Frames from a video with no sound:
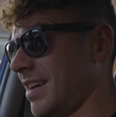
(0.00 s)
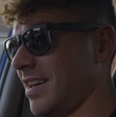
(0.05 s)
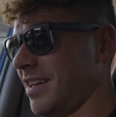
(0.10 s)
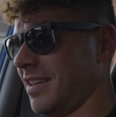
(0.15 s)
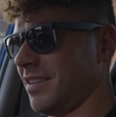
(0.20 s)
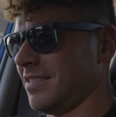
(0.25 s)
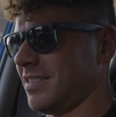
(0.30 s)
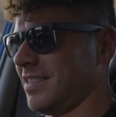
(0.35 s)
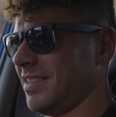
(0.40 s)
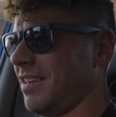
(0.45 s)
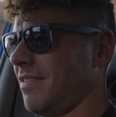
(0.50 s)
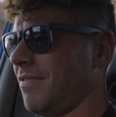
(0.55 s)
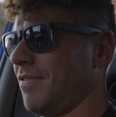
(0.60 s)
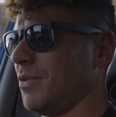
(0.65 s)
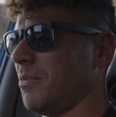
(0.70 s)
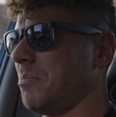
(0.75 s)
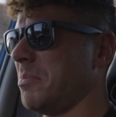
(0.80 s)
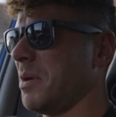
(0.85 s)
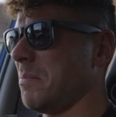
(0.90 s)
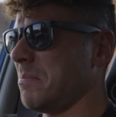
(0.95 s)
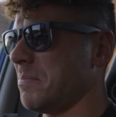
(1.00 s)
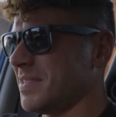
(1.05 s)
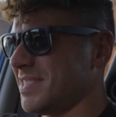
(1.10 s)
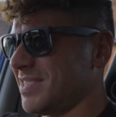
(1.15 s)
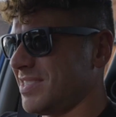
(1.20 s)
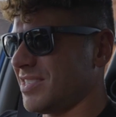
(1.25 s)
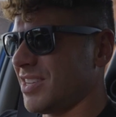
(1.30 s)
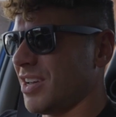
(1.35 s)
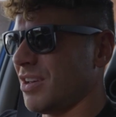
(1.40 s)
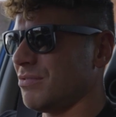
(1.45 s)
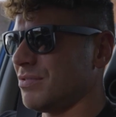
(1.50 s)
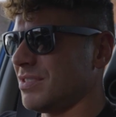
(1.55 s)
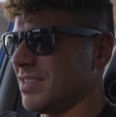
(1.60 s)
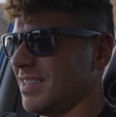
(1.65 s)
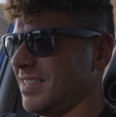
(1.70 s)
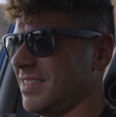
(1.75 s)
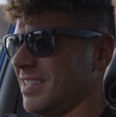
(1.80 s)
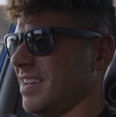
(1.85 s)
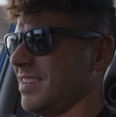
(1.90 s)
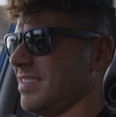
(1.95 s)
And if your pump is
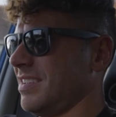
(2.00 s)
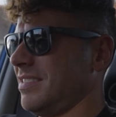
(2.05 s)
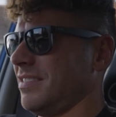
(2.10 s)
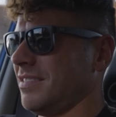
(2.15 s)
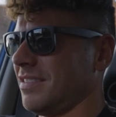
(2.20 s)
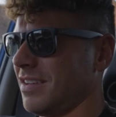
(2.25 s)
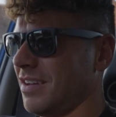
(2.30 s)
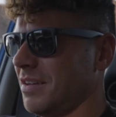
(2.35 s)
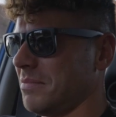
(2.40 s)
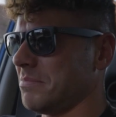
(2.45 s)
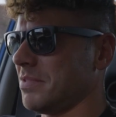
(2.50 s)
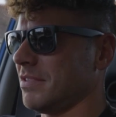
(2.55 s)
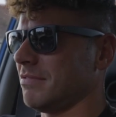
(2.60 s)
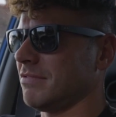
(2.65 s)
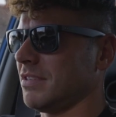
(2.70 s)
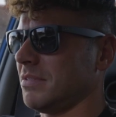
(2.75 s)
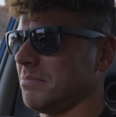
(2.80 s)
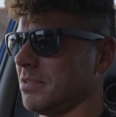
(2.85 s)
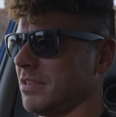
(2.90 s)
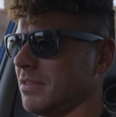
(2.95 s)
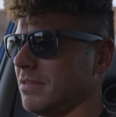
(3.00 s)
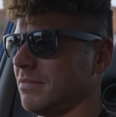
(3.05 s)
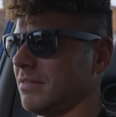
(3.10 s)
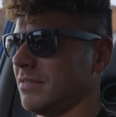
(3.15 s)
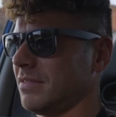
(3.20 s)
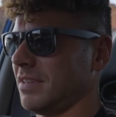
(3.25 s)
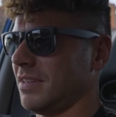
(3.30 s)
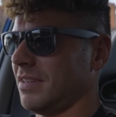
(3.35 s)
totally knackered and can't be rebuilt,